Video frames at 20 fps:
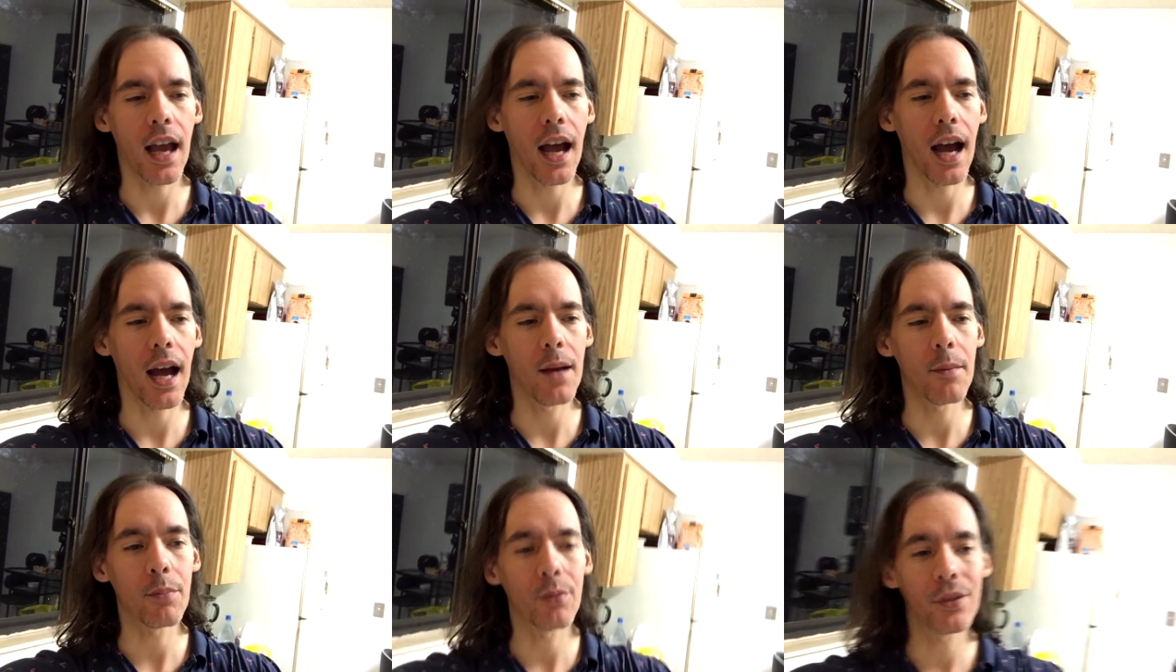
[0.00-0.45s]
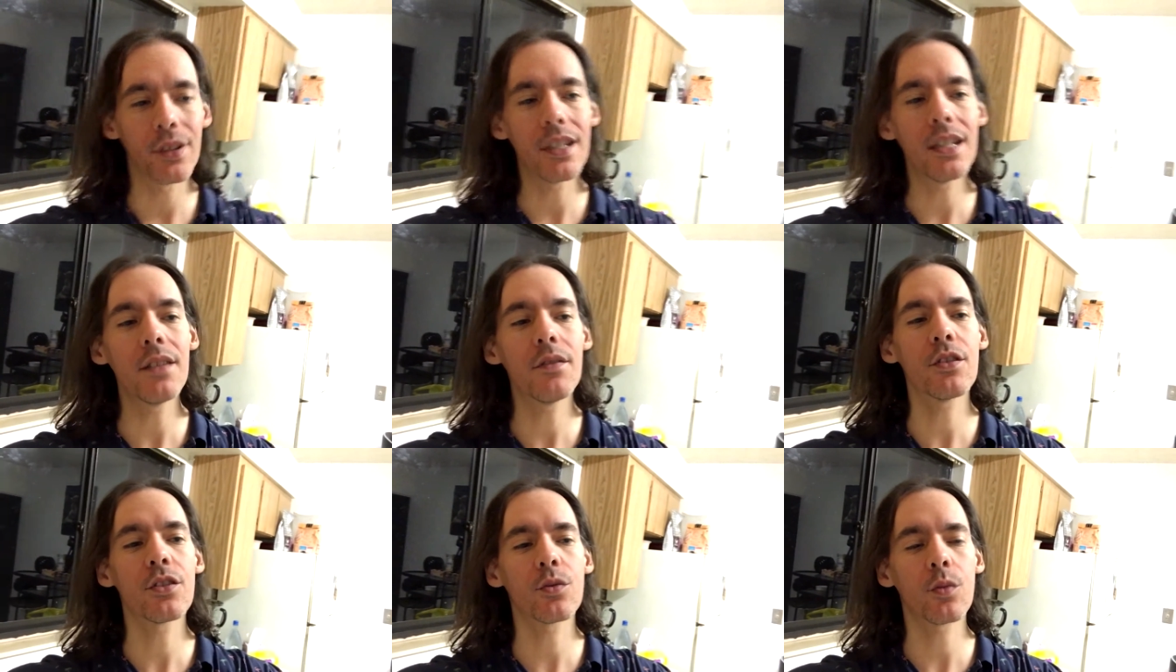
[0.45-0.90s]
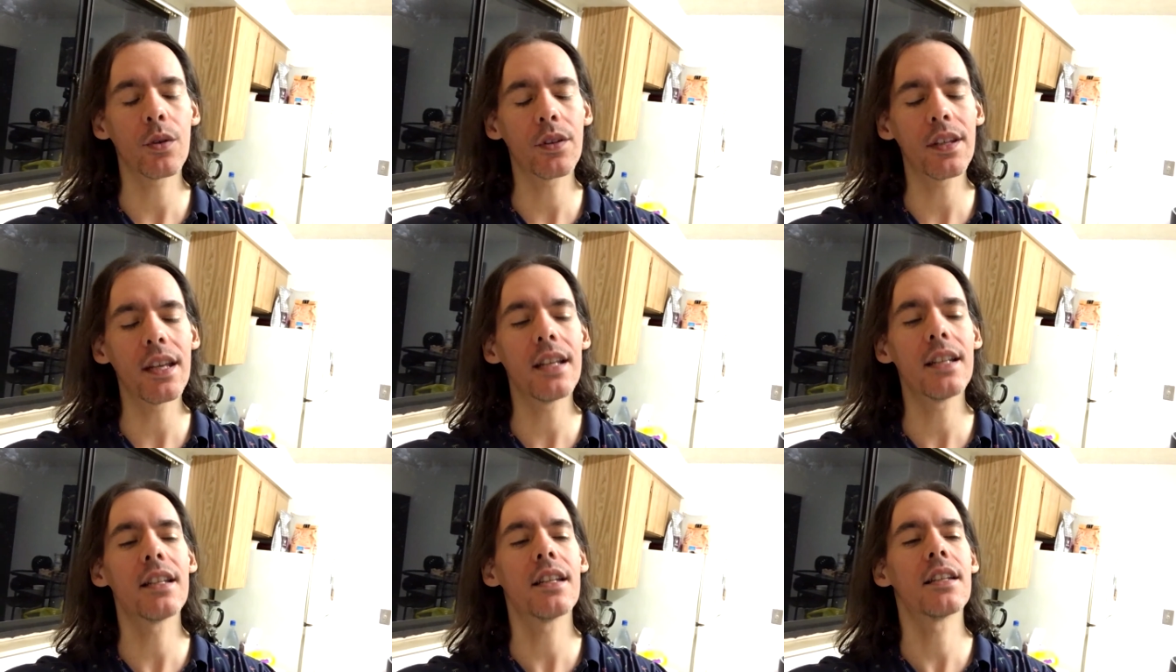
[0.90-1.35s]
I believe is what
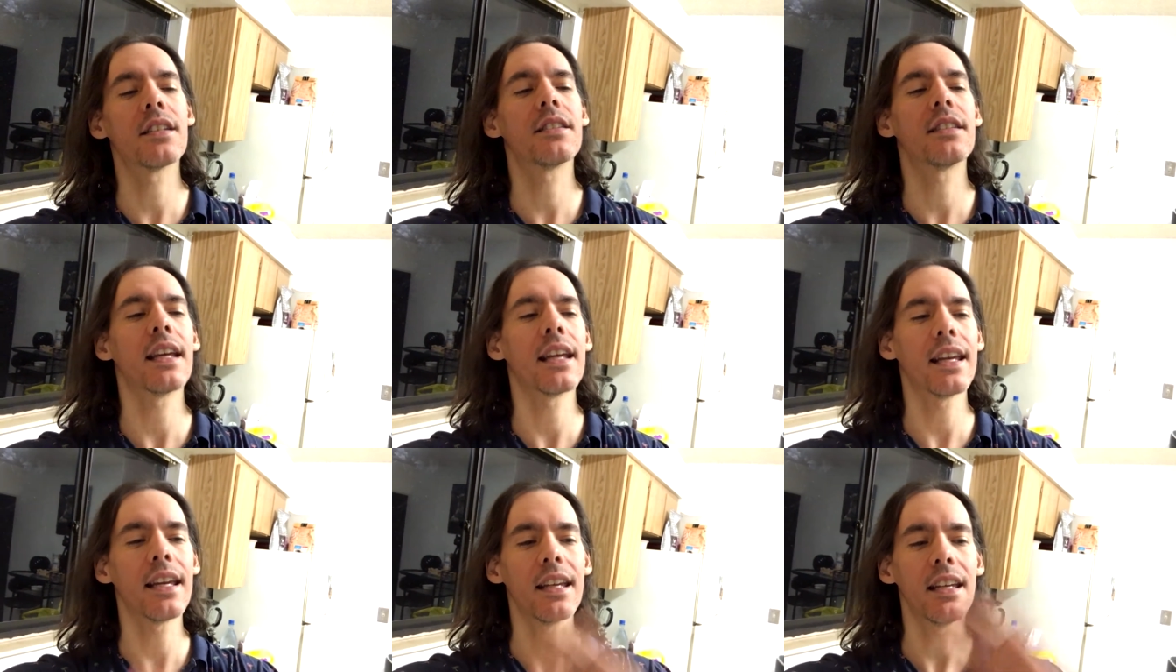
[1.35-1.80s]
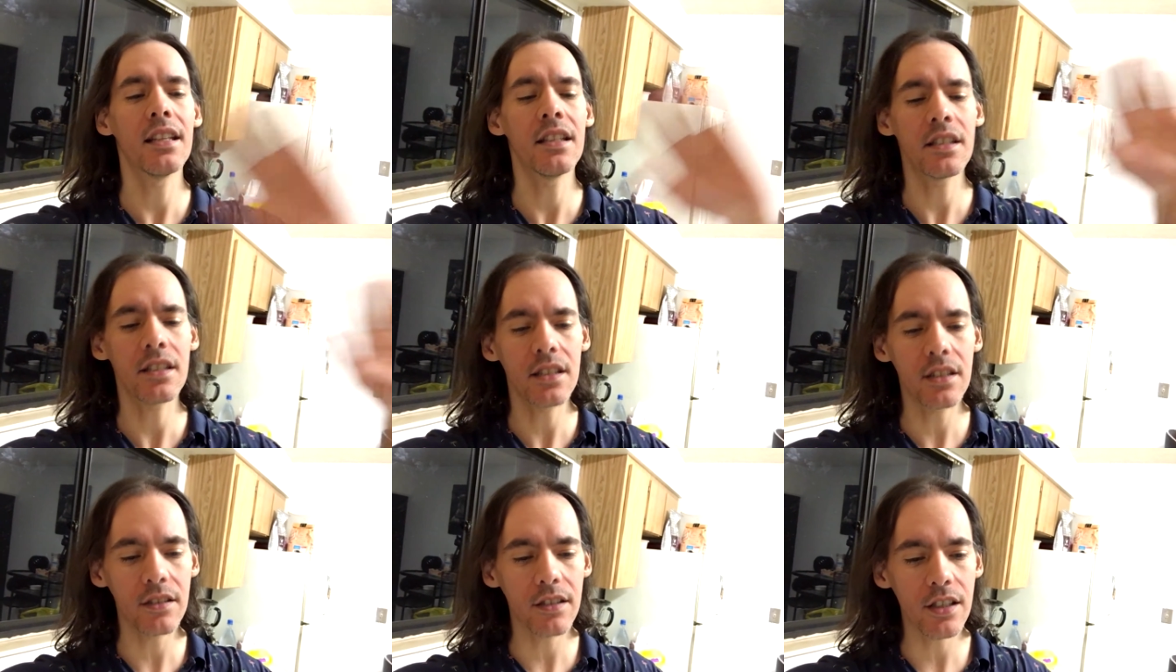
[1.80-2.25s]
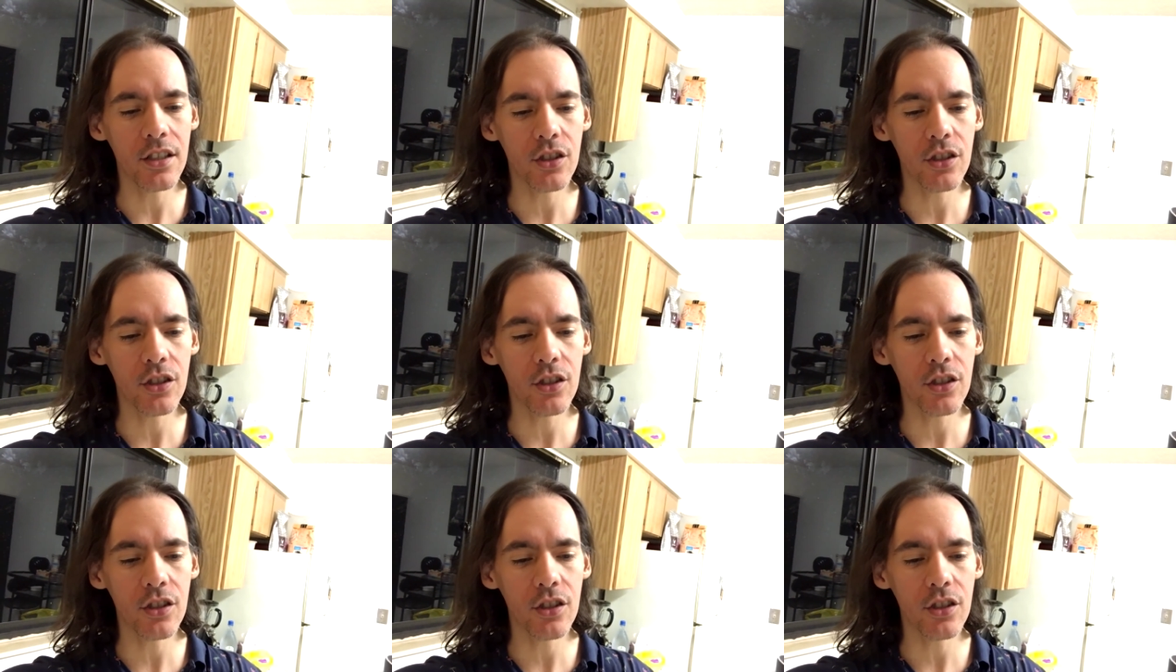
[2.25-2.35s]
they did is they instantly